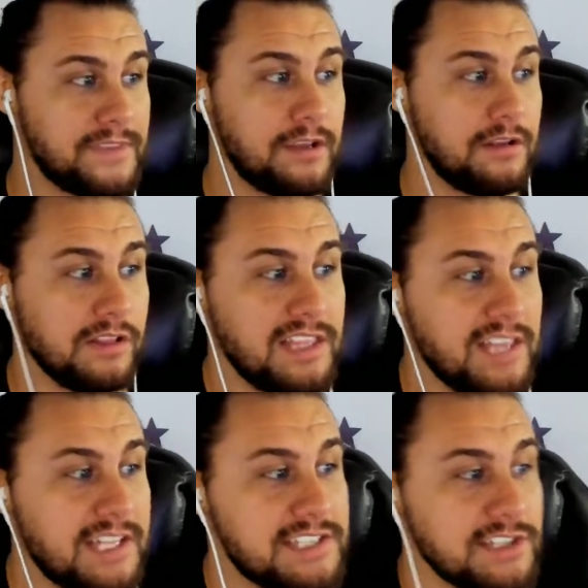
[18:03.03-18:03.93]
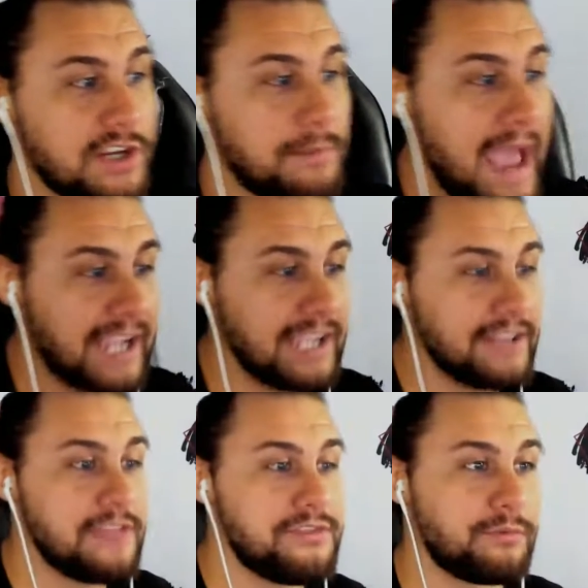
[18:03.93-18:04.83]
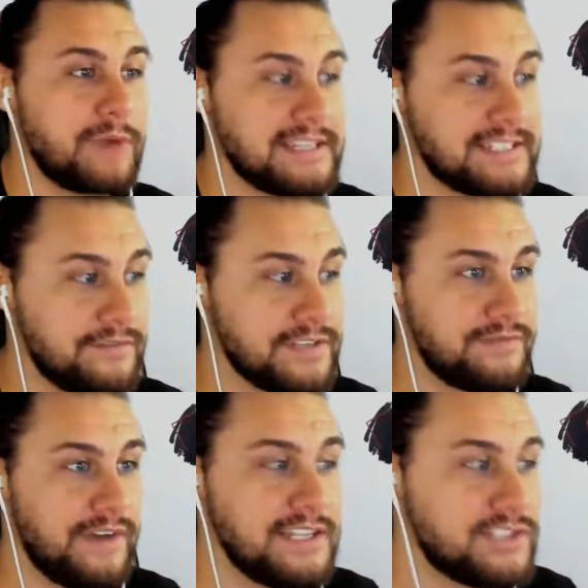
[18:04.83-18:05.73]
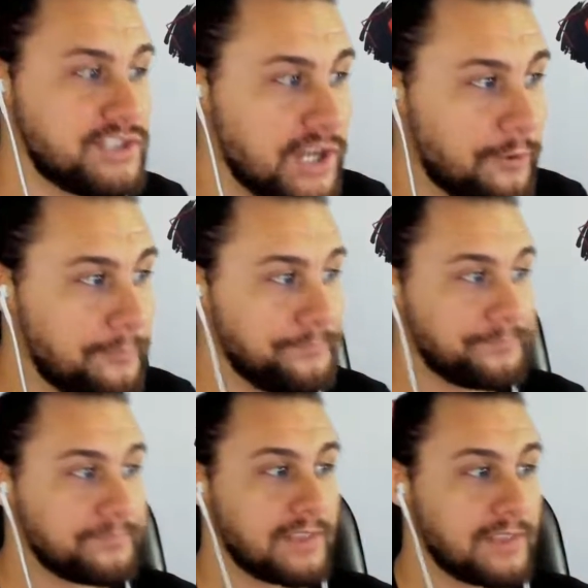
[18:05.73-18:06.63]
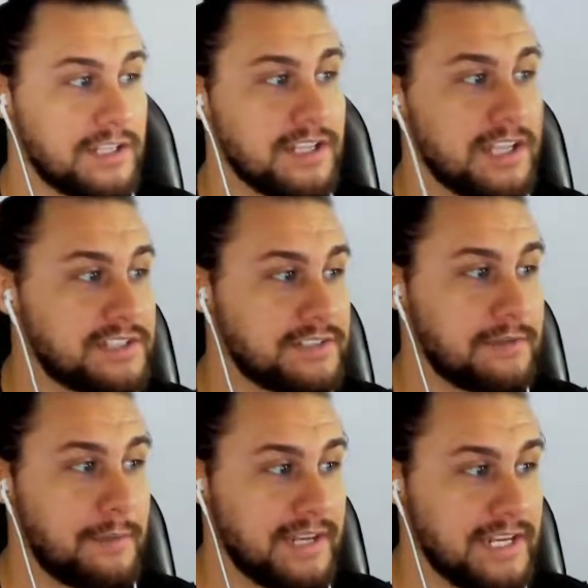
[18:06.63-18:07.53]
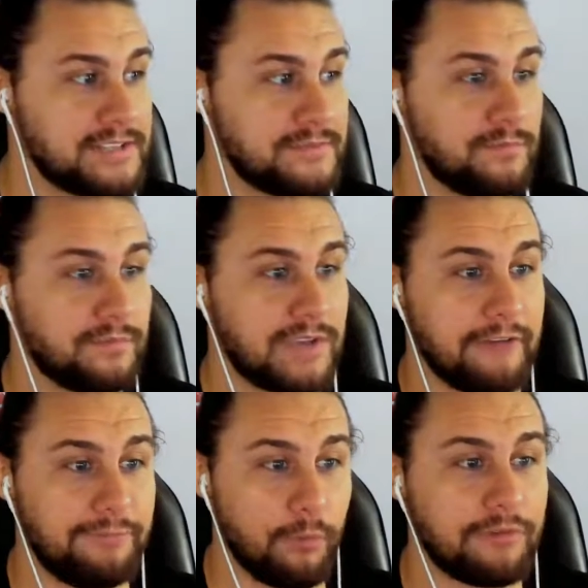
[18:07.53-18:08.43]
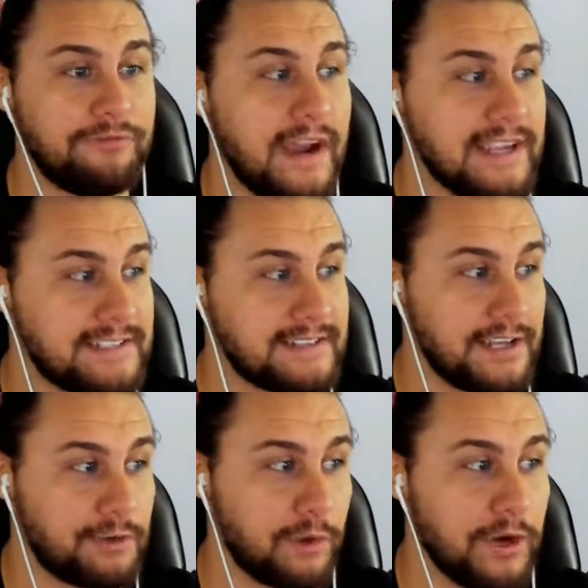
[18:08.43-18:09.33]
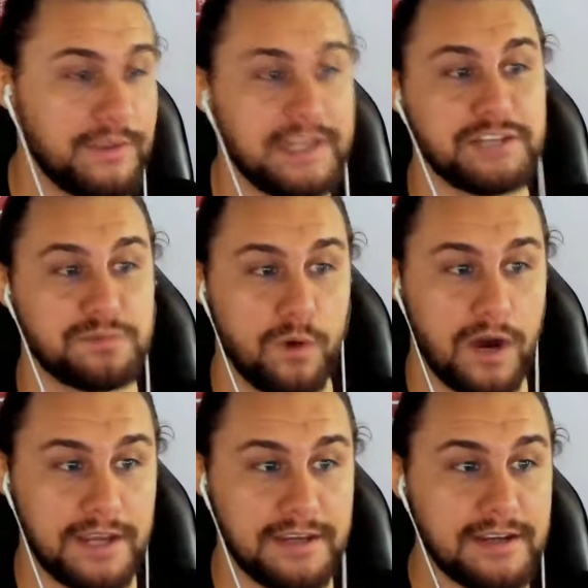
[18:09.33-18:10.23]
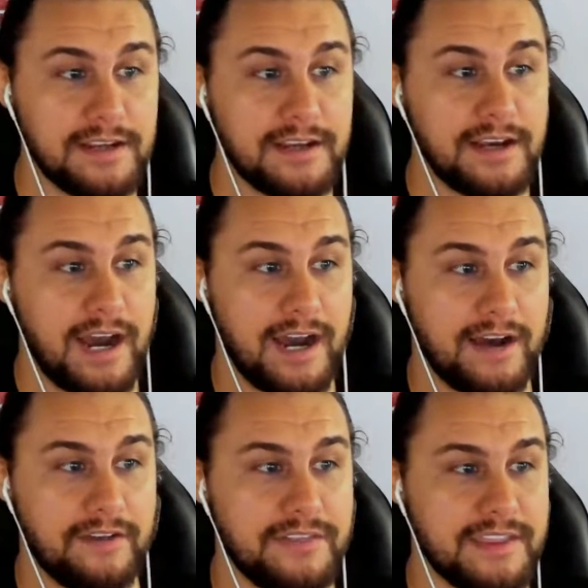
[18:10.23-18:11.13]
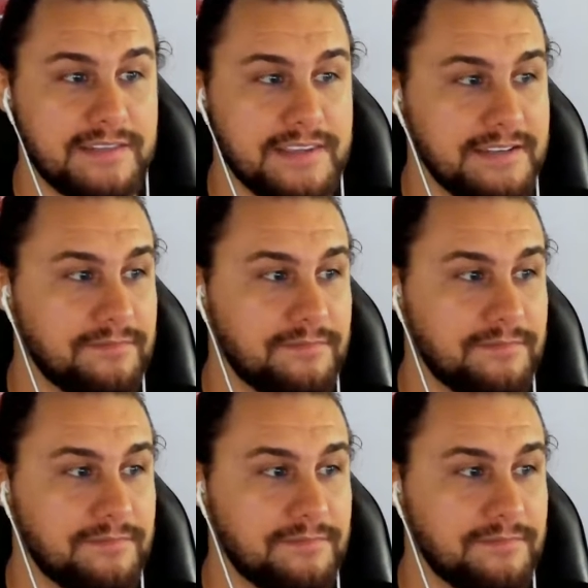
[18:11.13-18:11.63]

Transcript: let's look back at the rest of his fights, Joe. I mean, he's got 4 fights in a row that he's won. Yeah. The